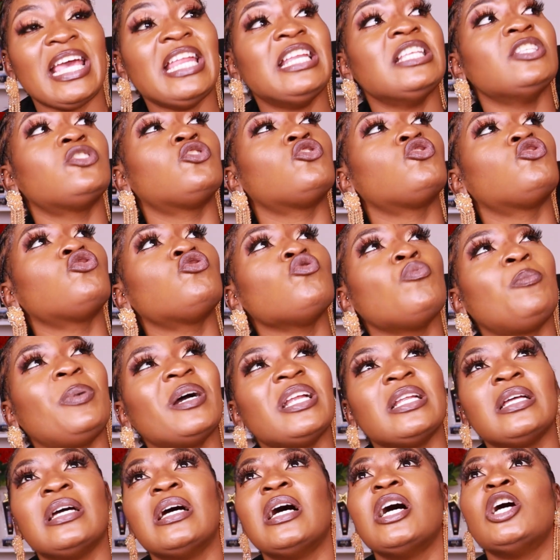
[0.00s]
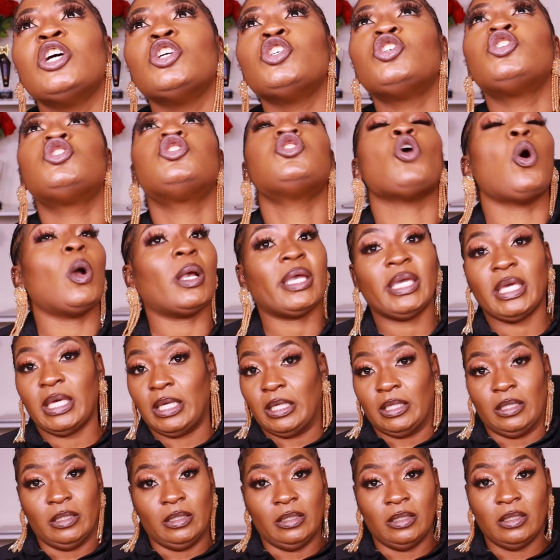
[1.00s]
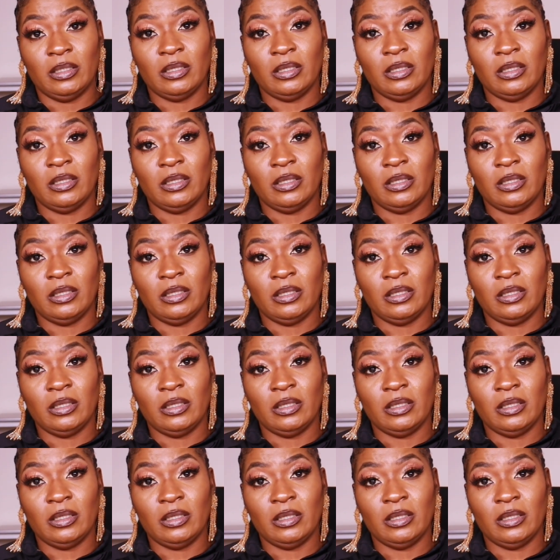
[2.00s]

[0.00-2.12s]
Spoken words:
and it's super shocking,